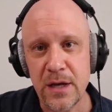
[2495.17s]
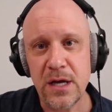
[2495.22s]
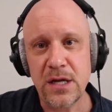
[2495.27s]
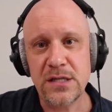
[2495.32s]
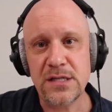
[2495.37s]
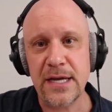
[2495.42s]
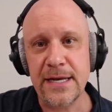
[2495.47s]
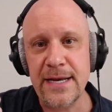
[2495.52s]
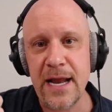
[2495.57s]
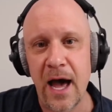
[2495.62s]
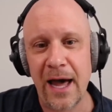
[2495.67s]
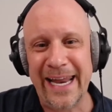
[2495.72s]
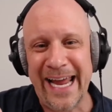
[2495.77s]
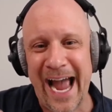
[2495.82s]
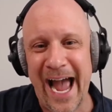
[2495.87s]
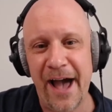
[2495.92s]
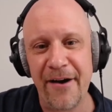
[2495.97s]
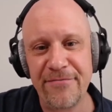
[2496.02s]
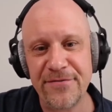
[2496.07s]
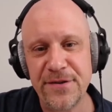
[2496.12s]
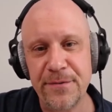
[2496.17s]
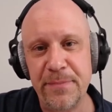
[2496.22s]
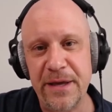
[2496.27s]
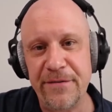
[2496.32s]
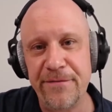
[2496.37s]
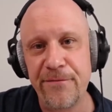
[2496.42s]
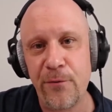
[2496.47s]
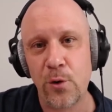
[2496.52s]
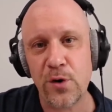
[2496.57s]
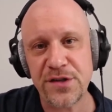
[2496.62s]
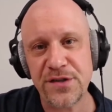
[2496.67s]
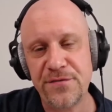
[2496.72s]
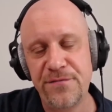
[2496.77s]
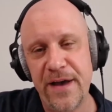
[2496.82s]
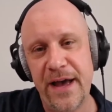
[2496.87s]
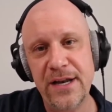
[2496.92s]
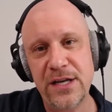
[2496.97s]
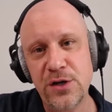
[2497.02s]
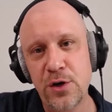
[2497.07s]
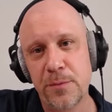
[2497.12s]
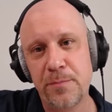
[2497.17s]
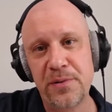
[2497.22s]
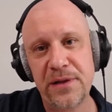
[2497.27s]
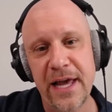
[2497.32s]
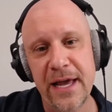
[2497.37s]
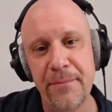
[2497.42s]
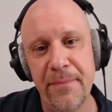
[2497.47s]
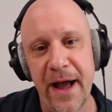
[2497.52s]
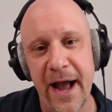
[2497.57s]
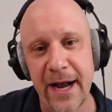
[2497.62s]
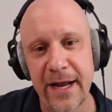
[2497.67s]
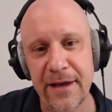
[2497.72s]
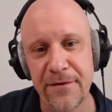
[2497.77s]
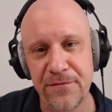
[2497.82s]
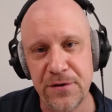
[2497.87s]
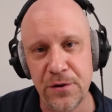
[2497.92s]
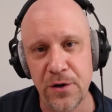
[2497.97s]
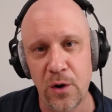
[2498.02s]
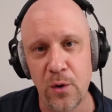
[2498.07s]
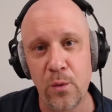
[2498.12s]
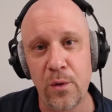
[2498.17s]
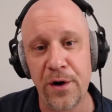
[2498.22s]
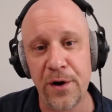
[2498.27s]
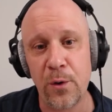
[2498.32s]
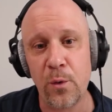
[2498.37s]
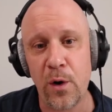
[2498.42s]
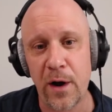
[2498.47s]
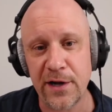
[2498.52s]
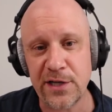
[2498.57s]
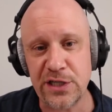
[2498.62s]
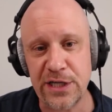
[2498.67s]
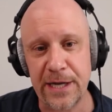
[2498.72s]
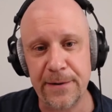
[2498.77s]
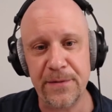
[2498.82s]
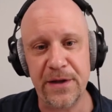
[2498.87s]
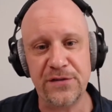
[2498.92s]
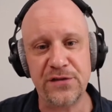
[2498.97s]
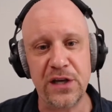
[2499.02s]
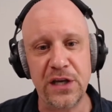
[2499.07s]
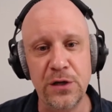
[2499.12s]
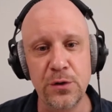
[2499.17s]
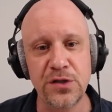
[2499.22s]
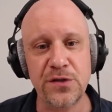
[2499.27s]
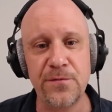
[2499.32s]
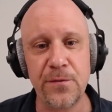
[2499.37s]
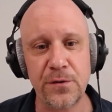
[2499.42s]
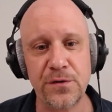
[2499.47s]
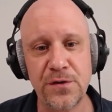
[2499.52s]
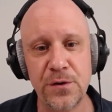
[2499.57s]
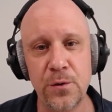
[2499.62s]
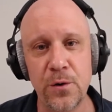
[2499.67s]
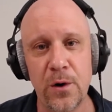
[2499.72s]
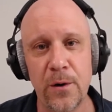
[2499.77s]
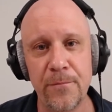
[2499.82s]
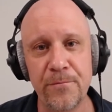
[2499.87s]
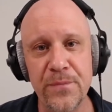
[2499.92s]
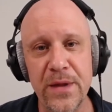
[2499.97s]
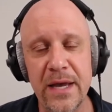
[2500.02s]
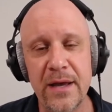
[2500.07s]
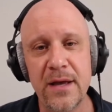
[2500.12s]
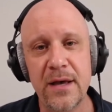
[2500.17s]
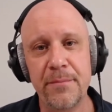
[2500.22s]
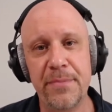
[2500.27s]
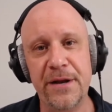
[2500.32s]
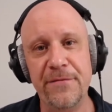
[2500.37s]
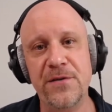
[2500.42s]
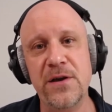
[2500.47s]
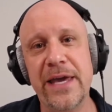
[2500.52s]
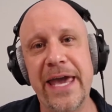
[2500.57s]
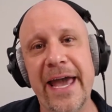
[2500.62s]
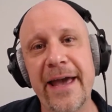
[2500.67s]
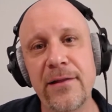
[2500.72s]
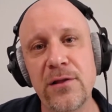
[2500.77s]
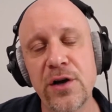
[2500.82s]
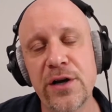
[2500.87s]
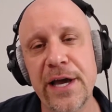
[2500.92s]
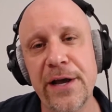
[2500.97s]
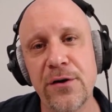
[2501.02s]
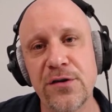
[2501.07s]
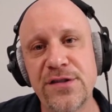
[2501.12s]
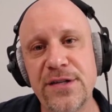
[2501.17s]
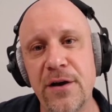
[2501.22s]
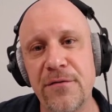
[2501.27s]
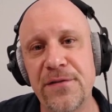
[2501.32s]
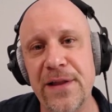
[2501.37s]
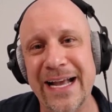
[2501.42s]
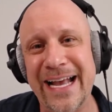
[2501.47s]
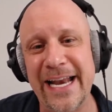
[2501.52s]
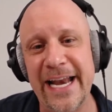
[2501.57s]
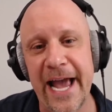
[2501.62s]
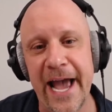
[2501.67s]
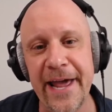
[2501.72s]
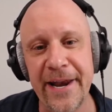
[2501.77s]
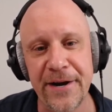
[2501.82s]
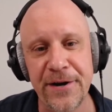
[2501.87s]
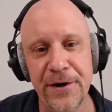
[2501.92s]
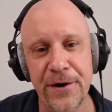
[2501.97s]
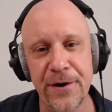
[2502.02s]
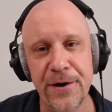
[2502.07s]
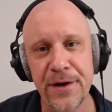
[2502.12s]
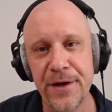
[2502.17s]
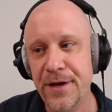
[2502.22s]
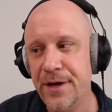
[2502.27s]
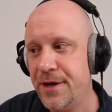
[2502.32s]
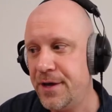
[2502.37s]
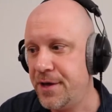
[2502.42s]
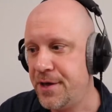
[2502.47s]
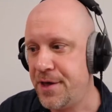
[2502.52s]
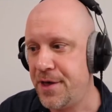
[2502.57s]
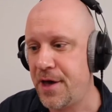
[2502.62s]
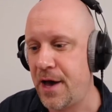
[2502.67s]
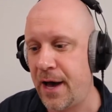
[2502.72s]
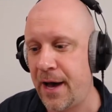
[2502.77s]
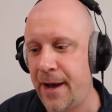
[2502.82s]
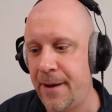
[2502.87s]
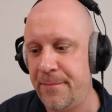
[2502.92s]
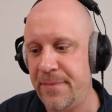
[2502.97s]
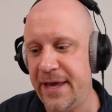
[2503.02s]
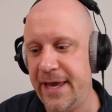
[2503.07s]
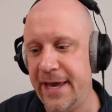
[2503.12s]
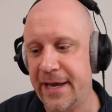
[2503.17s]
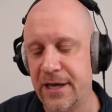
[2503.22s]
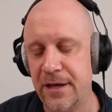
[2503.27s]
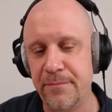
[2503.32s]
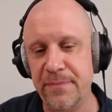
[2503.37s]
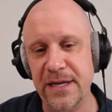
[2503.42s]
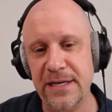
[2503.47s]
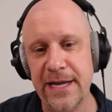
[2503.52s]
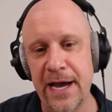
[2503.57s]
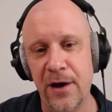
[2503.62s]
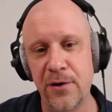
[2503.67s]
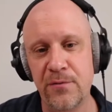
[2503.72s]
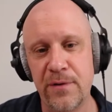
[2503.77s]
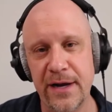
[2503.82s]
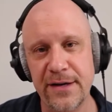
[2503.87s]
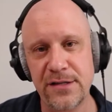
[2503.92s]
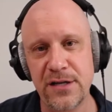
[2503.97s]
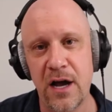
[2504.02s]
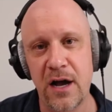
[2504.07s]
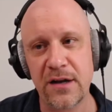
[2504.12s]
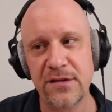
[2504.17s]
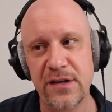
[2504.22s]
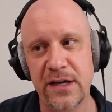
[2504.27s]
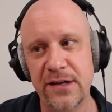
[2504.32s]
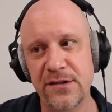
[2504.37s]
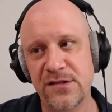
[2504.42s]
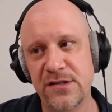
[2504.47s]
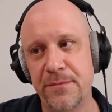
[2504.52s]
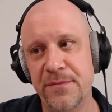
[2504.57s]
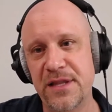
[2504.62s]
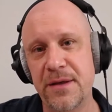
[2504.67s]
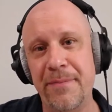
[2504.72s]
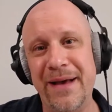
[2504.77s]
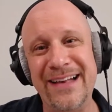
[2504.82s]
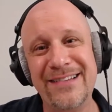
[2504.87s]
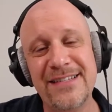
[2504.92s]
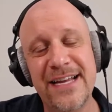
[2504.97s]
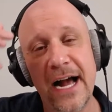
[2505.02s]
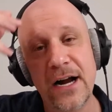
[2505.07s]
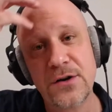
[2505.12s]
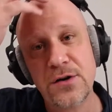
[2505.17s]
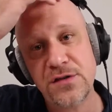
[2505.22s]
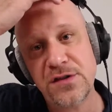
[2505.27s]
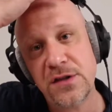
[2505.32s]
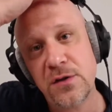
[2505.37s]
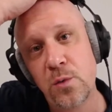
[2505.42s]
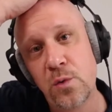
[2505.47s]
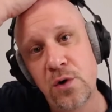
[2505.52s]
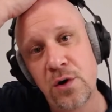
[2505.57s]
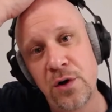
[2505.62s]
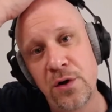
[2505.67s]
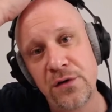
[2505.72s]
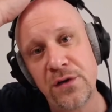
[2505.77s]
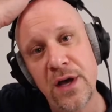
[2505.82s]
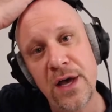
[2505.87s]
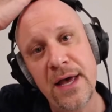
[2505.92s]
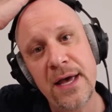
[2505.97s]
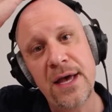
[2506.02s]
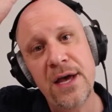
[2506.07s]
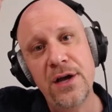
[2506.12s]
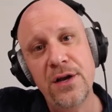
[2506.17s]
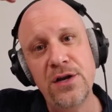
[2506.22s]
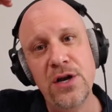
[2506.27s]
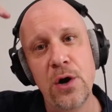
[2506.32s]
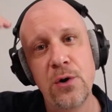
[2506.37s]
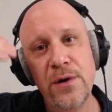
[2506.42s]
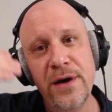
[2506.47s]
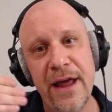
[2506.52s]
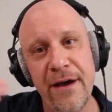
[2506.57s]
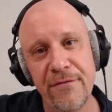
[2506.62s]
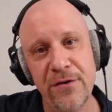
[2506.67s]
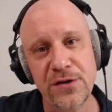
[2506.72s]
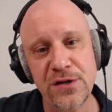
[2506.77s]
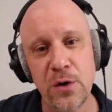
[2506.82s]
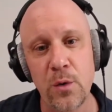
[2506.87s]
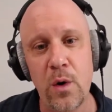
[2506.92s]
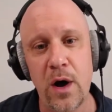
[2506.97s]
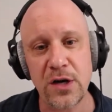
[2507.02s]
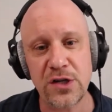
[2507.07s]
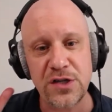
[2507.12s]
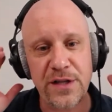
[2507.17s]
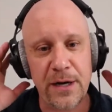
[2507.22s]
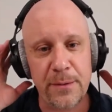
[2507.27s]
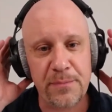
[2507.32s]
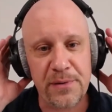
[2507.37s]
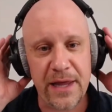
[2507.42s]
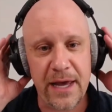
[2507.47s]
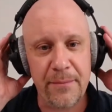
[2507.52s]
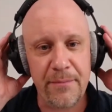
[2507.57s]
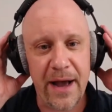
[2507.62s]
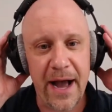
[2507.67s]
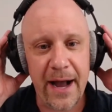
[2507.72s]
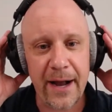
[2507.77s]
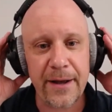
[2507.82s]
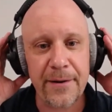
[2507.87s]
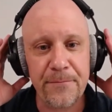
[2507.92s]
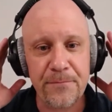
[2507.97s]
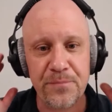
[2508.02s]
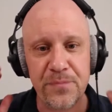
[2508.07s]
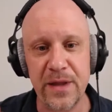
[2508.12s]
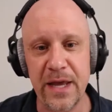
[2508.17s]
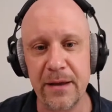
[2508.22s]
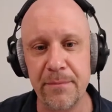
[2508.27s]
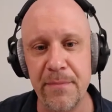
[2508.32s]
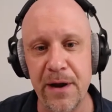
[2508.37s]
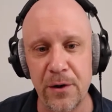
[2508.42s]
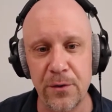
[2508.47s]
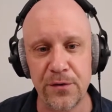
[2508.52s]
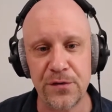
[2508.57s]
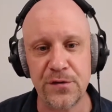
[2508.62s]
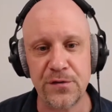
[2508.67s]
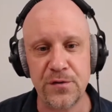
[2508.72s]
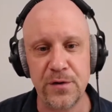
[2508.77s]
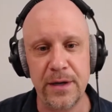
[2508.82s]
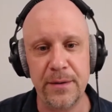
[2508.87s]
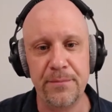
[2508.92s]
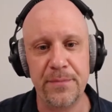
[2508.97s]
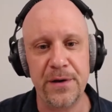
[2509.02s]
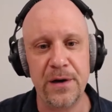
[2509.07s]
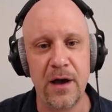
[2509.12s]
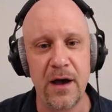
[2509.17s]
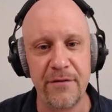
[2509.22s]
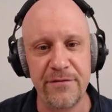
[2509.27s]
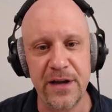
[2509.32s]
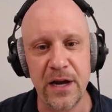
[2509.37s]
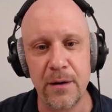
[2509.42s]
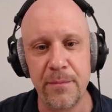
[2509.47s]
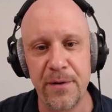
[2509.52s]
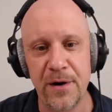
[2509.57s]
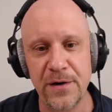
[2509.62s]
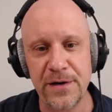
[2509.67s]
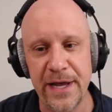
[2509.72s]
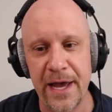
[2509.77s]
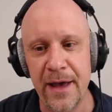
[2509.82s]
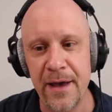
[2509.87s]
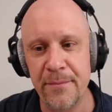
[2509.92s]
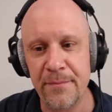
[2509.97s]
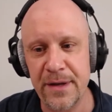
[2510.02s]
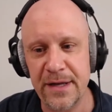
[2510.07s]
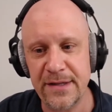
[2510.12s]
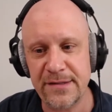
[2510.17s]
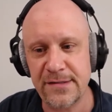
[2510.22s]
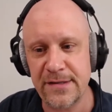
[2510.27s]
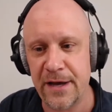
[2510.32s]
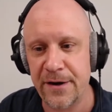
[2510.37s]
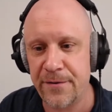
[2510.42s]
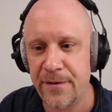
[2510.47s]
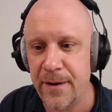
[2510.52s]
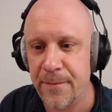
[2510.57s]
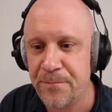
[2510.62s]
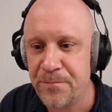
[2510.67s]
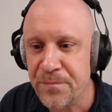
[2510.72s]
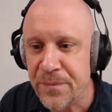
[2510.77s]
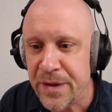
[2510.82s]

to not have to be force-fed your playback if you don't want to watch it. It's a useful tool. But if you can't look at yourself like an editor, it can be downright toxic. And some of the best actors in the world know never to watch their playback, like Meryl Streep and Javier Bardem, etc.